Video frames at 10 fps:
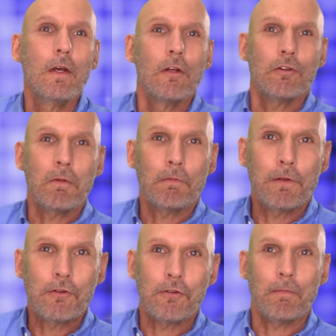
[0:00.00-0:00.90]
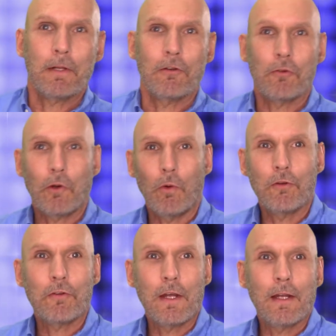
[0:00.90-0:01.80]
Some of the features that make this recorder
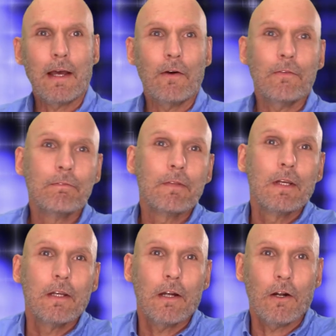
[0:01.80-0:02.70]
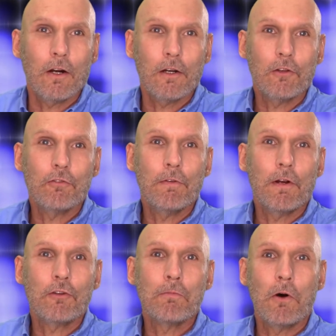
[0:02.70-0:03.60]
stand out are it's
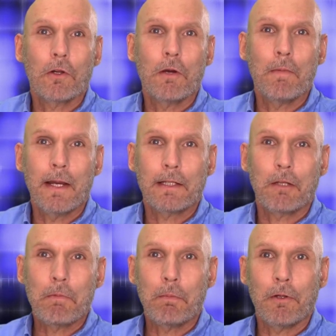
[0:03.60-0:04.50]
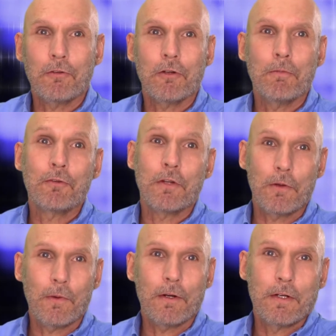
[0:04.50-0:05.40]
very small and compact, it can be placed almost
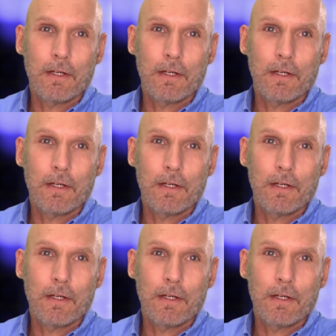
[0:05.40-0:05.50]
anywhere.